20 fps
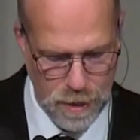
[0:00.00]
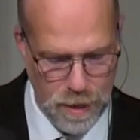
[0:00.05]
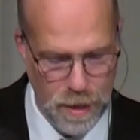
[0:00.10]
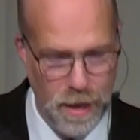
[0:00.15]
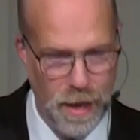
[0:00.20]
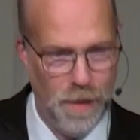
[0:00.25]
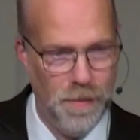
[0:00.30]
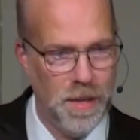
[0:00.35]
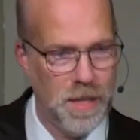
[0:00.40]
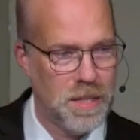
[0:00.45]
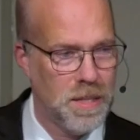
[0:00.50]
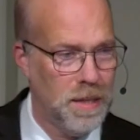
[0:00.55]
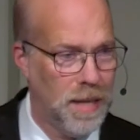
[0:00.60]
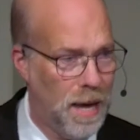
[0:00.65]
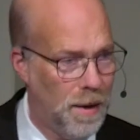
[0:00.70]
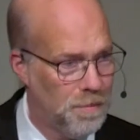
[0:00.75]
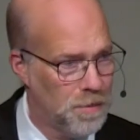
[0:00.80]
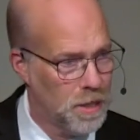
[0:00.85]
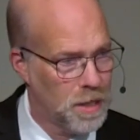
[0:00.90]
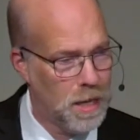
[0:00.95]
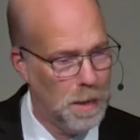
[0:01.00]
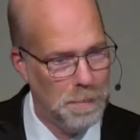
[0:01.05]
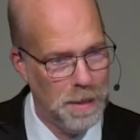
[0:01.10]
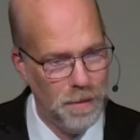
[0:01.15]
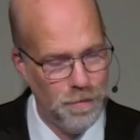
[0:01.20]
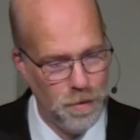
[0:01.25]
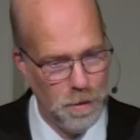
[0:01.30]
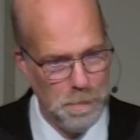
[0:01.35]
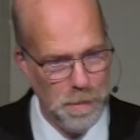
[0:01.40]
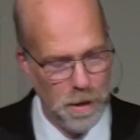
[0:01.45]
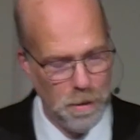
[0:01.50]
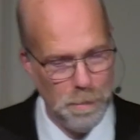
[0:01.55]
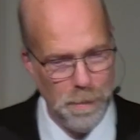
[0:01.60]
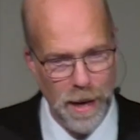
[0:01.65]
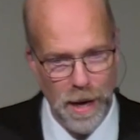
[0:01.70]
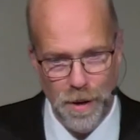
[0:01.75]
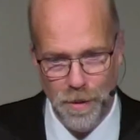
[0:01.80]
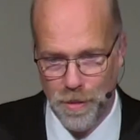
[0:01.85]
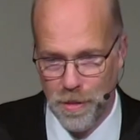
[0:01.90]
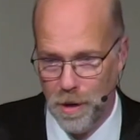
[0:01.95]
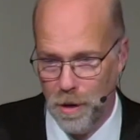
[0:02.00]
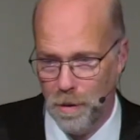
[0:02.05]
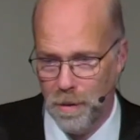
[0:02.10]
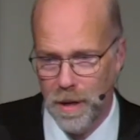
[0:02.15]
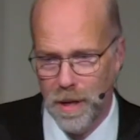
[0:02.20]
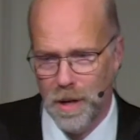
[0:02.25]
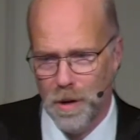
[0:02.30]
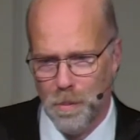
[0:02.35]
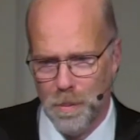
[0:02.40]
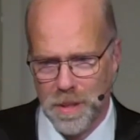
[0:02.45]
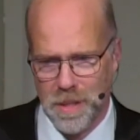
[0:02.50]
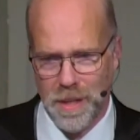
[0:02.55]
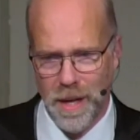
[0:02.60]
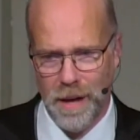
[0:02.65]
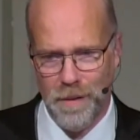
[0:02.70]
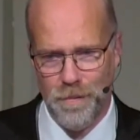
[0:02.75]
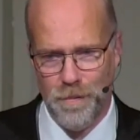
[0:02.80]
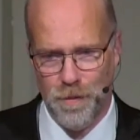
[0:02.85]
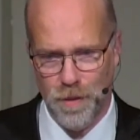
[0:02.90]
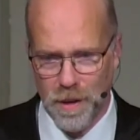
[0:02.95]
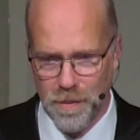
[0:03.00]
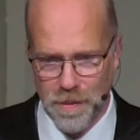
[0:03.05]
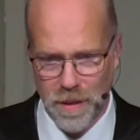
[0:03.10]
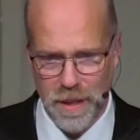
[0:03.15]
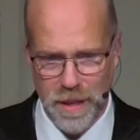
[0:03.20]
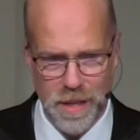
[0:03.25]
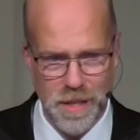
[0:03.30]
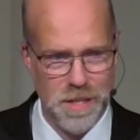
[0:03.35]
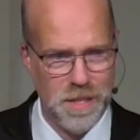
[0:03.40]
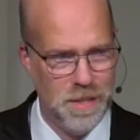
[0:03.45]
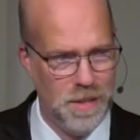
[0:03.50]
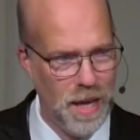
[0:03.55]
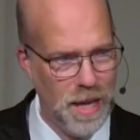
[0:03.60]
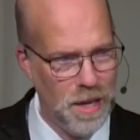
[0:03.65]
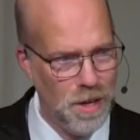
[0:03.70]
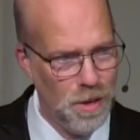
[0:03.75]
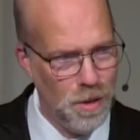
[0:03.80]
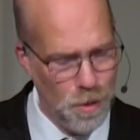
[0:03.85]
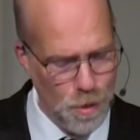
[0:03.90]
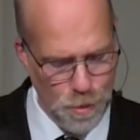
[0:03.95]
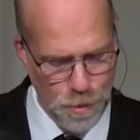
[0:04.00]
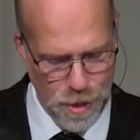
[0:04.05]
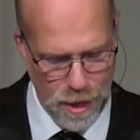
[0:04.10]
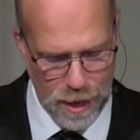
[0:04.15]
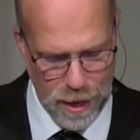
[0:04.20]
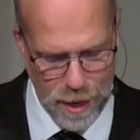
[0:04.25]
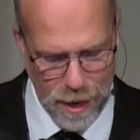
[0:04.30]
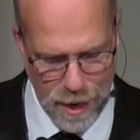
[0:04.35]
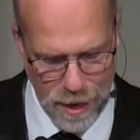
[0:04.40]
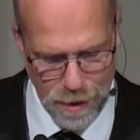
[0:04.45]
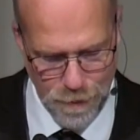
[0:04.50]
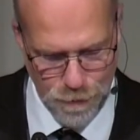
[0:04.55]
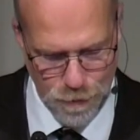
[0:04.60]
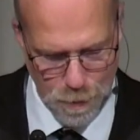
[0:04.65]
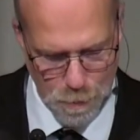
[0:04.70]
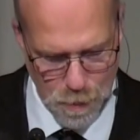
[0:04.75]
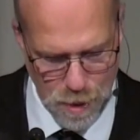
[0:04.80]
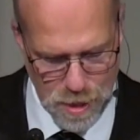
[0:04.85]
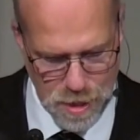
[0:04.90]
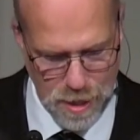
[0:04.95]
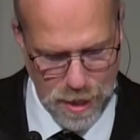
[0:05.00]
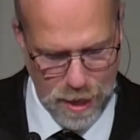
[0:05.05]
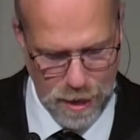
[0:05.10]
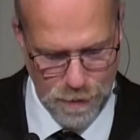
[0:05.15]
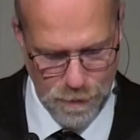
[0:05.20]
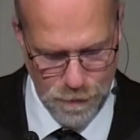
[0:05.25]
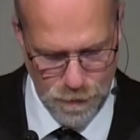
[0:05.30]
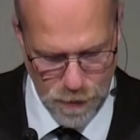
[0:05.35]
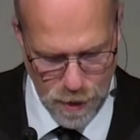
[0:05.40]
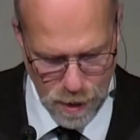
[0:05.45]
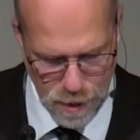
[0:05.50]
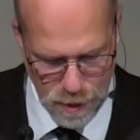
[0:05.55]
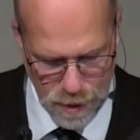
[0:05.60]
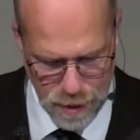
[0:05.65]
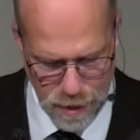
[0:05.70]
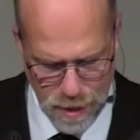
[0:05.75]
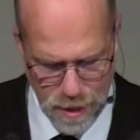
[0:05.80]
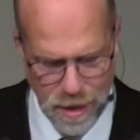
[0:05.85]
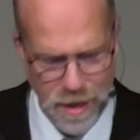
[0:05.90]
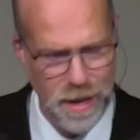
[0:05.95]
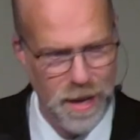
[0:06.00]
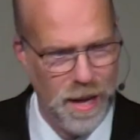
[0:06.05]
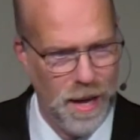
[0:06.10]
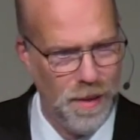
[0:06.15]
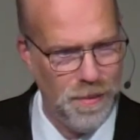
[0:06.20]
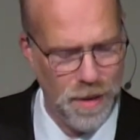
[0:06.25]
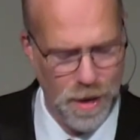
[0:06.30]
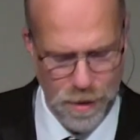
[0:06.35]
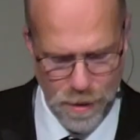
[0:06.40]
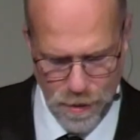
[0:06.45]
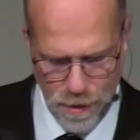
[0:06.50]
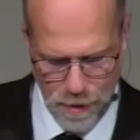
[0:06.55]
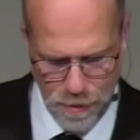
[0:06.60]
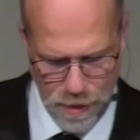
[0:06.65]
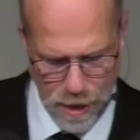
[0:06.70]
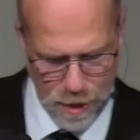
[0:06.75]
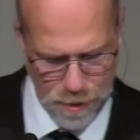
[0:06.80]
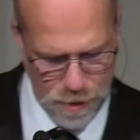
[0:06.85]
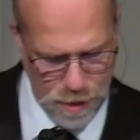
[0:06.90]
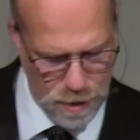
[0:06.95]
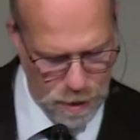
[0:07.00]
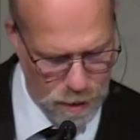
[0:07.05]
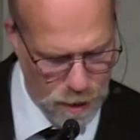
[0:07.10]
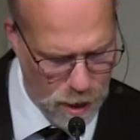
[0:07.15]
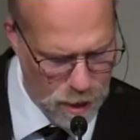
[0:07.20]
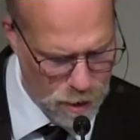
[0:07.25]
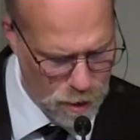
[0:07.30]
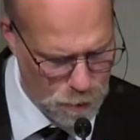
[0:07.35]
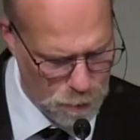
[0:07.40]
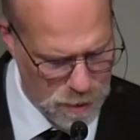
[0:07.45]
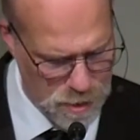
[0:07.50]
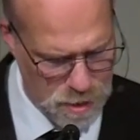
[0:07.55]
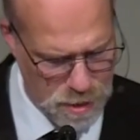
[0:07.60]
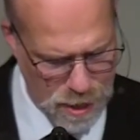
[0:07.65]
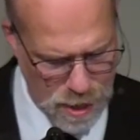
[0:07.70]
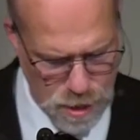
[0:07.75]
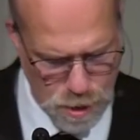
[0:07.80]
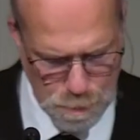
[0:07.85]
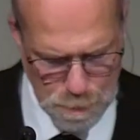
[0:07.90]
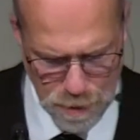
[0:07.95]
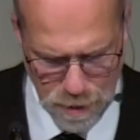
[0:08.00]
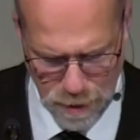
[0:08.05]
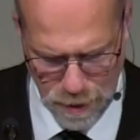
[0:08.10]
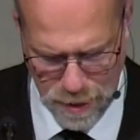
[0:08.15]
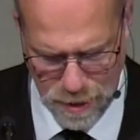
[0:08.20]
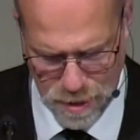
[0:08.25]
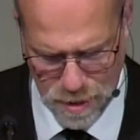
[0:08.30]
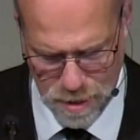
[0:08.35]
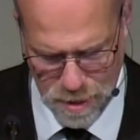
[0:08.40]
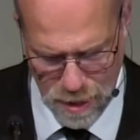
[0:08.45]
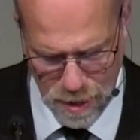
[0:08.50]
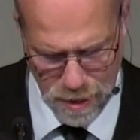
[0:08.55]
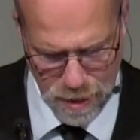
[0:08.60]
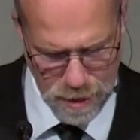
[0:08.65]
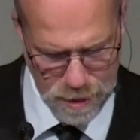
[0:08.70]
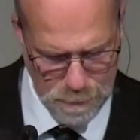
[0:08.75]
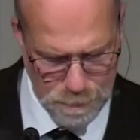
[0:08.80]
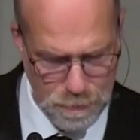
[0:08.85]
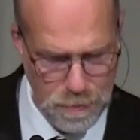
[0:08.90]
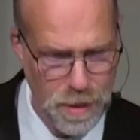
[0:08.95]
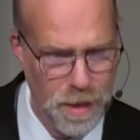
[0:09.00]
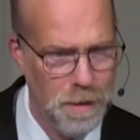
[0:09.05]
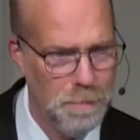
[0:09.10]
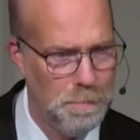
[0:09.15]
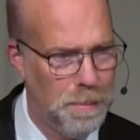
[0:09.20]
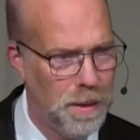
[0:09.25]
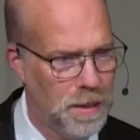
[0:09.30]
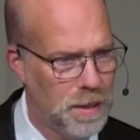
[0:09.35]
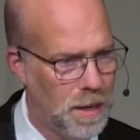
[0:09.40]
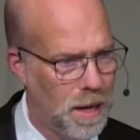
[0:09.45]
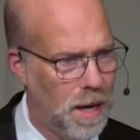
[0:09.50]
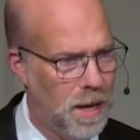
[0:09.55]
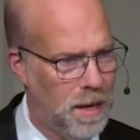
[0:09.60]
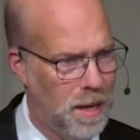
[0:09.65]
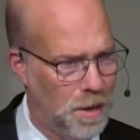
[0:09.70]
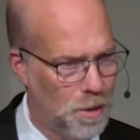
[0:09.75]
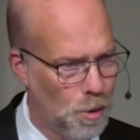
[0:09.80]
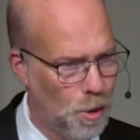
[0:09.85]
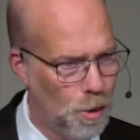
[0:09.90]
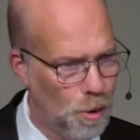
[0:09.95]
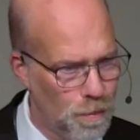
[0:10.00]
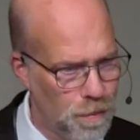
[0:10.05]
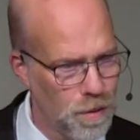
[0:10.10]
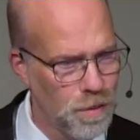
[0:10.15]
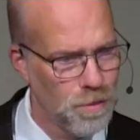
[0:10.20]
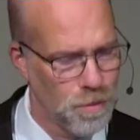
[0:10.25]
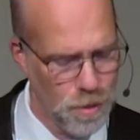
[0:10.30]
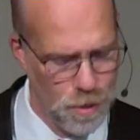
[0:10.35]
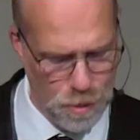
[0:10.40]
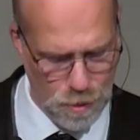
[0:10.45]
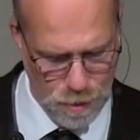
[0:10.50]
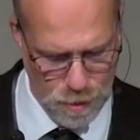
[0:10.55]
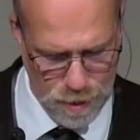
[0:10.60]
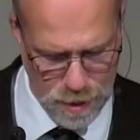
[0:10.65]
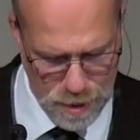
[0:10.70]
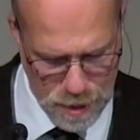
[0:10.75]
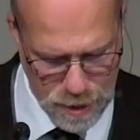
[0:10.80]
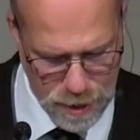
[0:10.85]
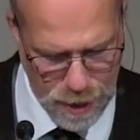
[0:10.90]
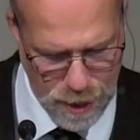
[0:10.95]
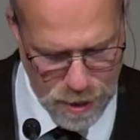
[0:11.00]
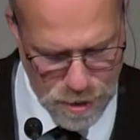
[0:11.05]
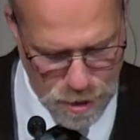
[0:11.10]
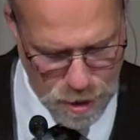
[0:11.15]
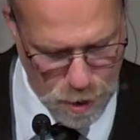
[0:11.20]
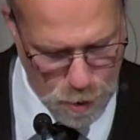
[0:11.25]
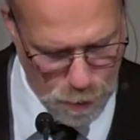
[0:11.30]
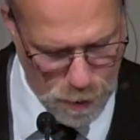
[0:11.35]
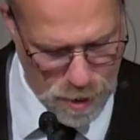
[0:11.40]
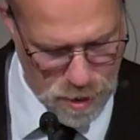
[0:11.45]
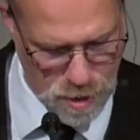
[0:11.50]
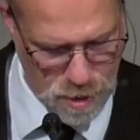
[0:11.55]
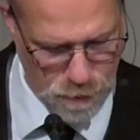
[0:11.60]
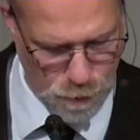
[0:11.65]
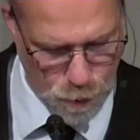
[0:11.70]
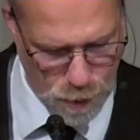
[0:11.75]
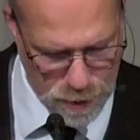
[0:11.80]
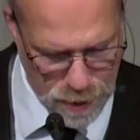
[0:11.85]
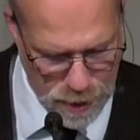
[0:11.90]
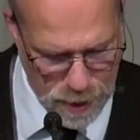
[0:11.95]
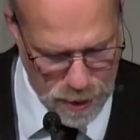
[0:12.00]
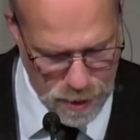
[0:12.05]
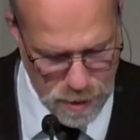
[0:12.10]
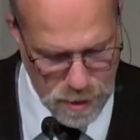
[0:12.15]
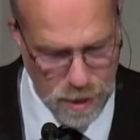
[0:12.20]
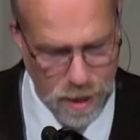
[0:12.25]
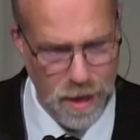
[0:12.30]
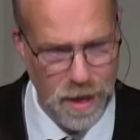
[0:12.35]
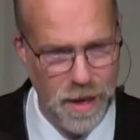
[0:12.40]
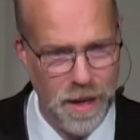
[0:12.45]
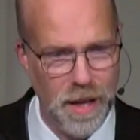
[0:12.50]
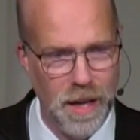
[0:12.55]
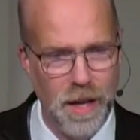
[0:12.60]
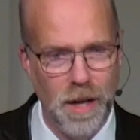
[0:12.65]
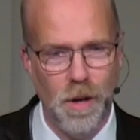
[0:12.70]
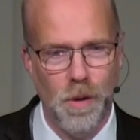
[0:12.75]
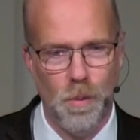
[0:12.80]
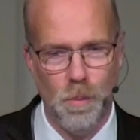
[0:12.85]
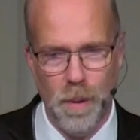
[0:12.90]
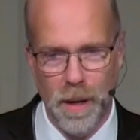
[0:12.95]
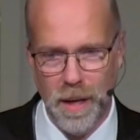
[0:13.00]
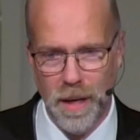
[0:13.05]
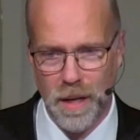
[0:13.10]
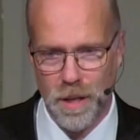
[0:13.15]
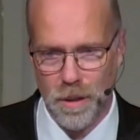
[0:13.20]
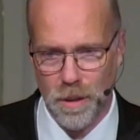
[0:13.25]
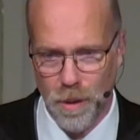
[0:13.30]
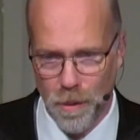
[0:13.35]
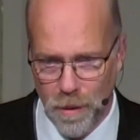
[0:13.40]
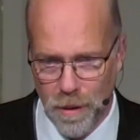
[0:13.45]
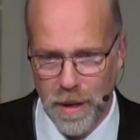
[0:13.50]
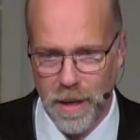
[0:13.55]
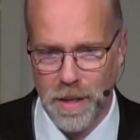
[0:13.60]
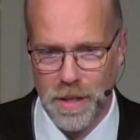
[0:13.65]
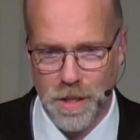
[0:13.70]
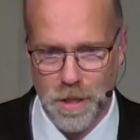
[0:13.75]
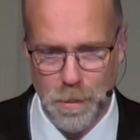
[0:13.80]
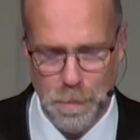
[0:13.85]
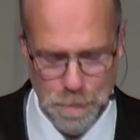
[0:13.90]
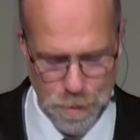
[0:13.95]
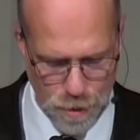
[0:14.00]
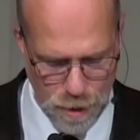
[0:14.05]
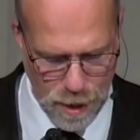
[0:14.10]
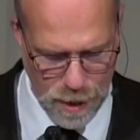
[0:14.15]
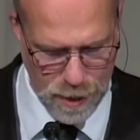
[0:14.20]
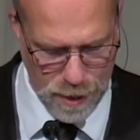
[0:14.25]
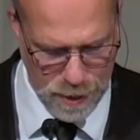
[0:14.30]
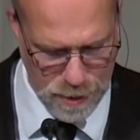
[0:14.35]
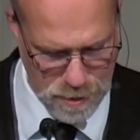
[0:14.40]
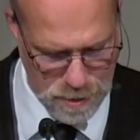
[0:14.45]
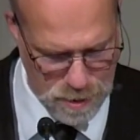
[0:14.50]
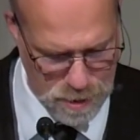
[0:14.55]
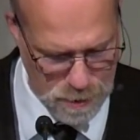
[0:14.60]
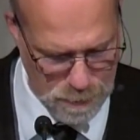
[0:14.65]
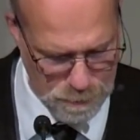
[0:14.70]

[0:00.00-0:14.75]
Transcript: And this laughter coming from their mouth, though, was not frivolous. They knew the height from which they had fallen and that their heart was desperately sick. But God had overruled the consequences of what they had done. What a glorious surprise.